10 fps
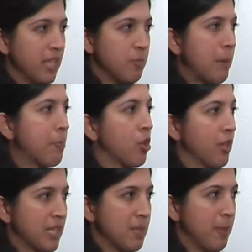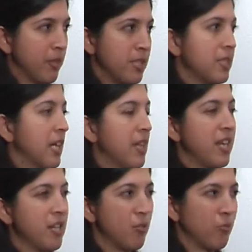These people aren't experiencing it.
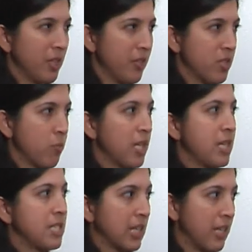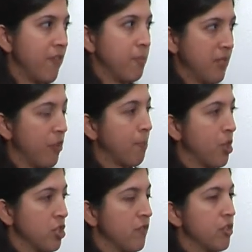They don't realize what it is to give up different
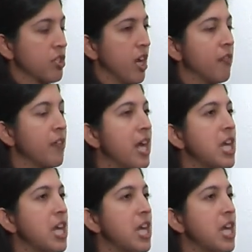parts of yourself.